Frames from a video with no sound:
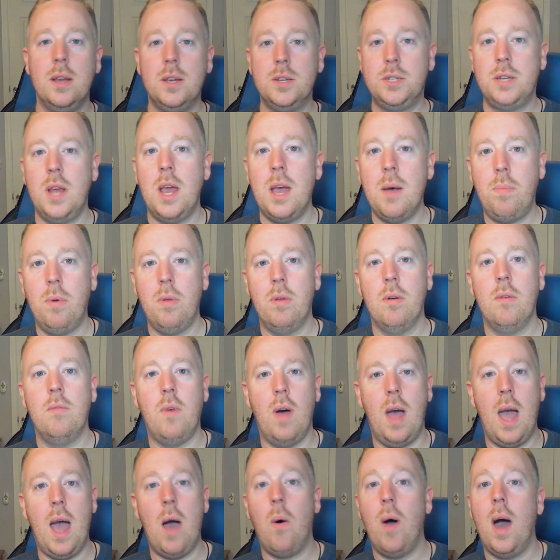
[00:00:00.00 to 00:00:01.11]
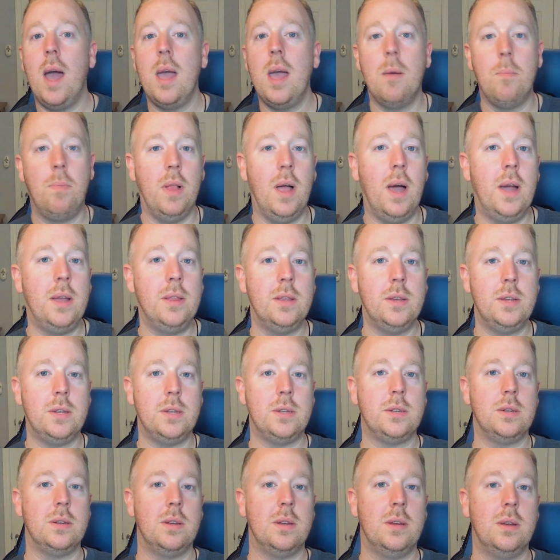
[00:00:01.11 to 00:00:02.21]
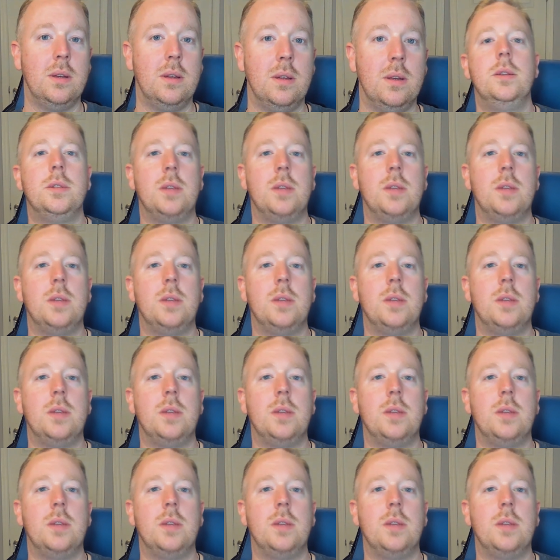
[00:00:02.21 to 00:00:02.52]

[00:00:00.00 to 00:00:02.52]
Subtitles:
An example of how I applied this